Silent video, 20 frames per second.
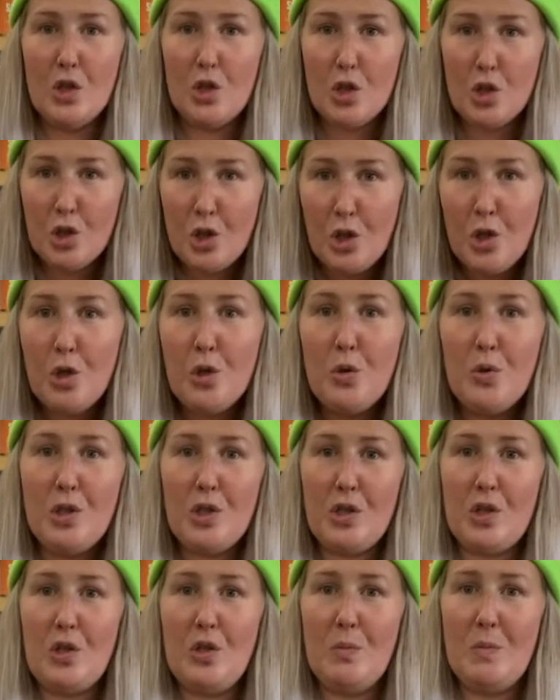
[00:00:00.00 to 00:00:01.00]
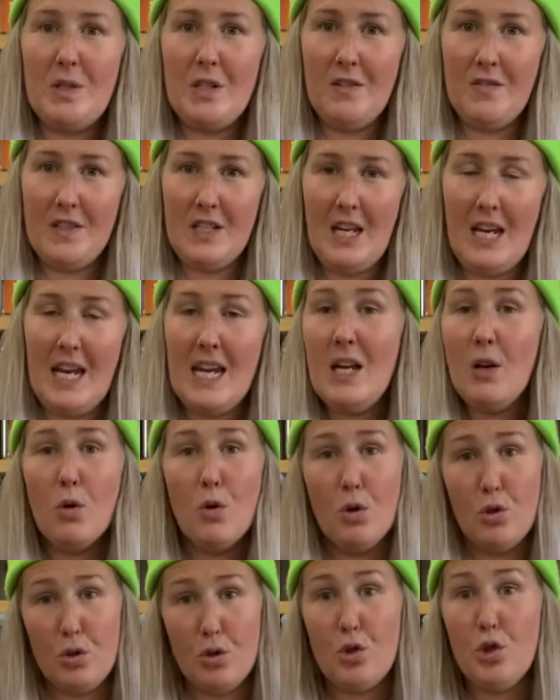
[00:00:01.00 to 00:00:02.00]
2 scoops of tea,
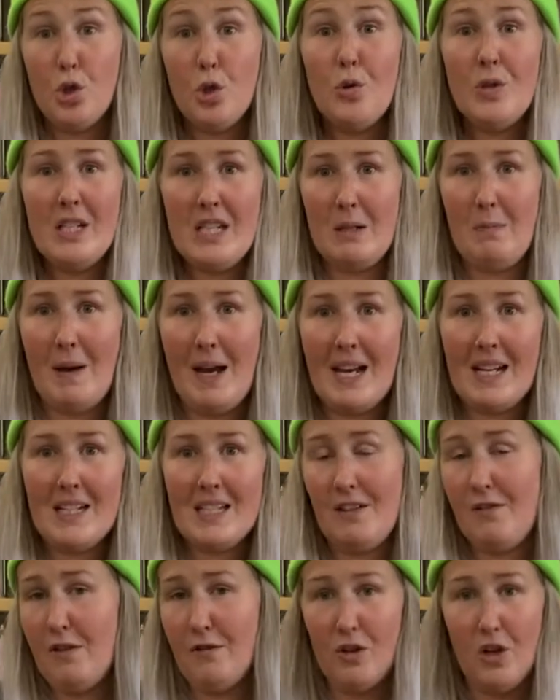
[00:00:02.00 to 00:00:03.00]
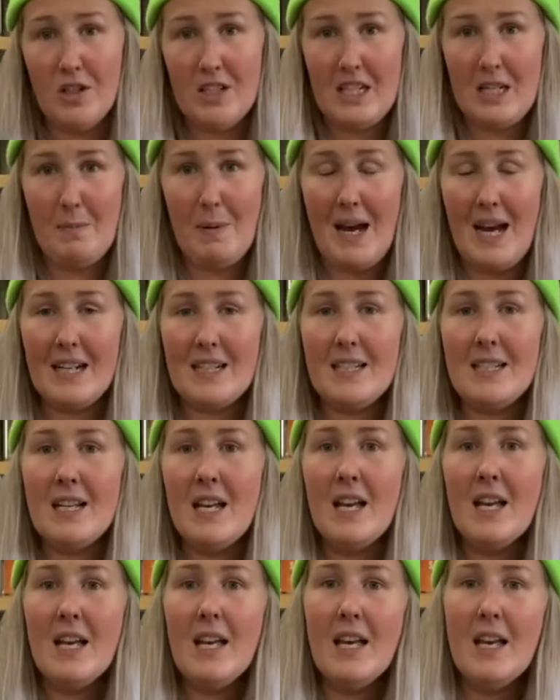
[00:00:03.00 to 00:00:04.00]
or 2 tea bags if you've got tea bags,
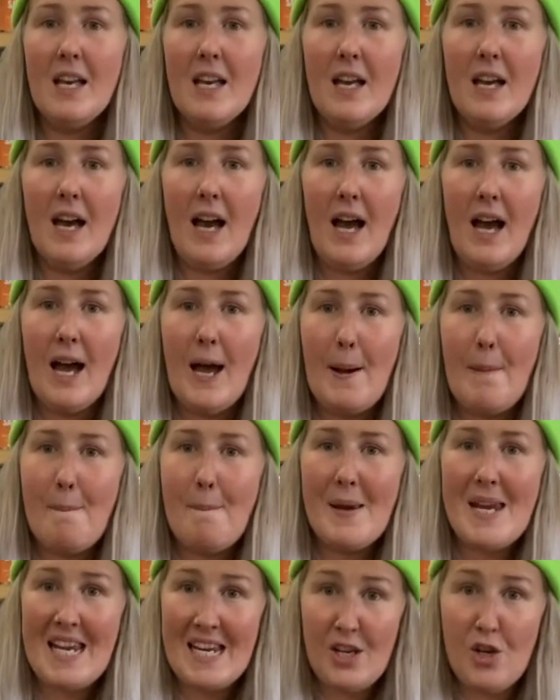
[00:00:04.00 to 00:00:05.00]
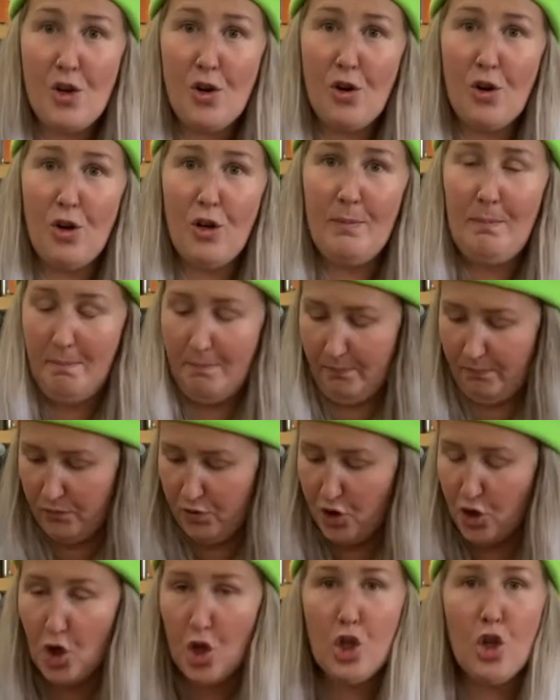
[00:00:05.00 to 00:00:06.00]
in your
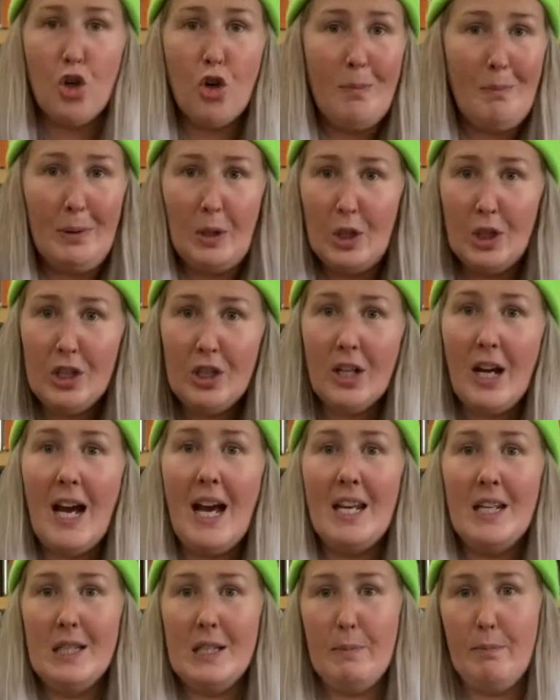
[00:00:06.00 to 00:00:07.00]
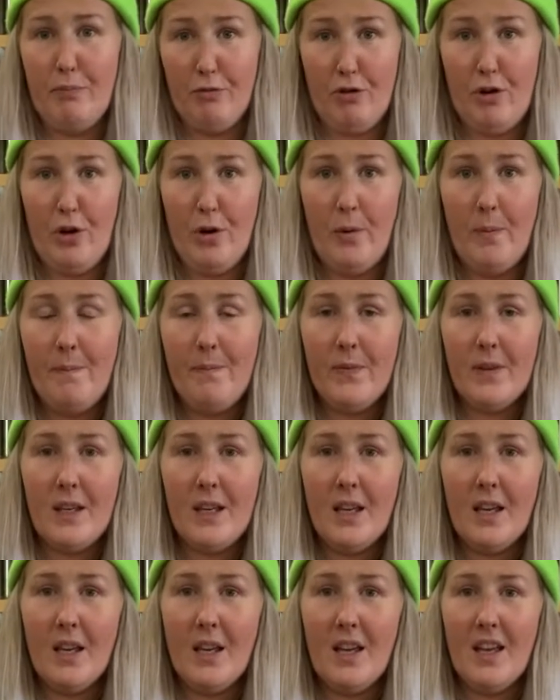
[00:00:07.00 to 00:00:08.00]
jug or mug and brew.
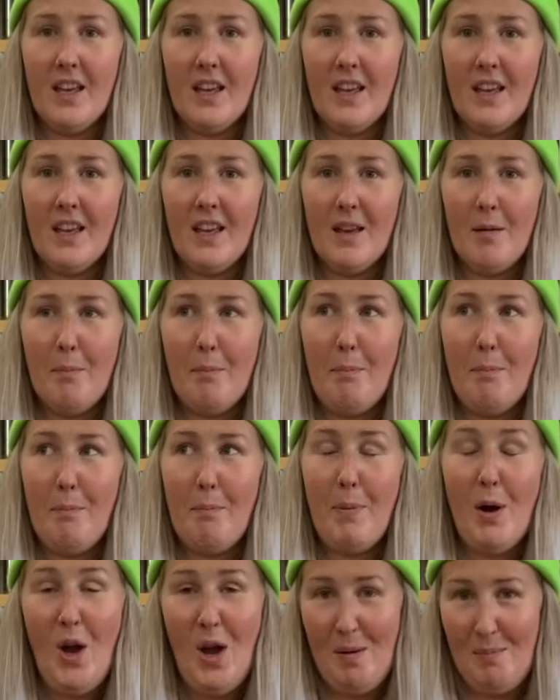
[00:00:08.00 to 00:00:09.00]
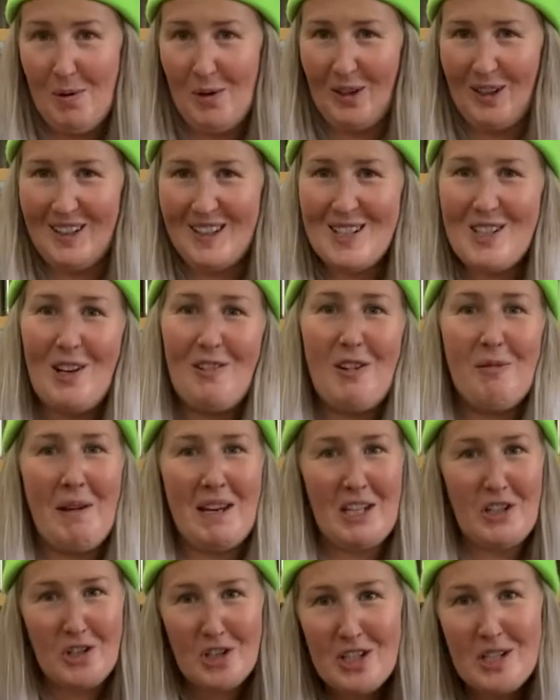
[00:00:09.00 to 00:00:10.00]
Per mug. So if you're
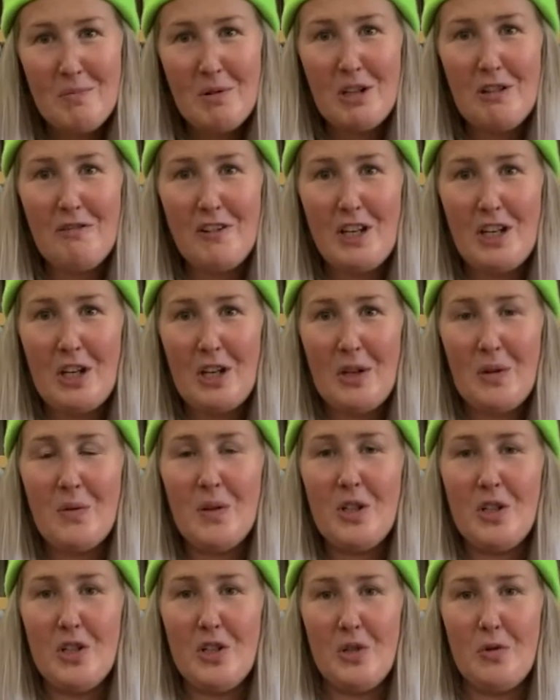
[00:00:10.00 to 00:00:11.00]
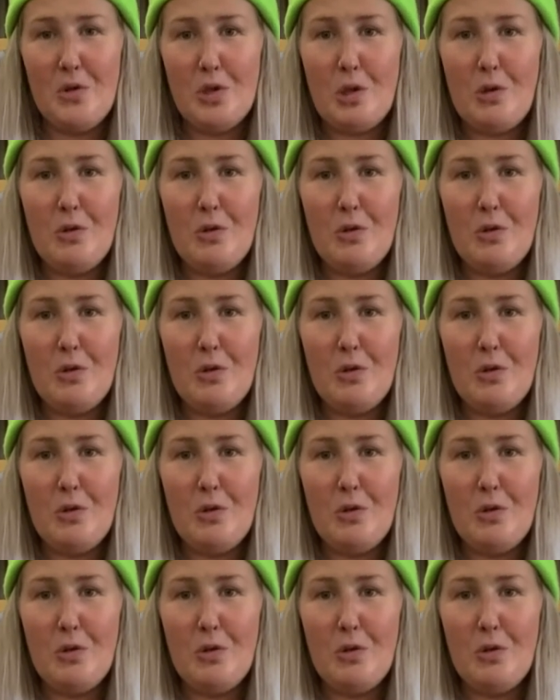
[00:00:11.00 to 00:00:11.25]
making just a mug for you, you do 2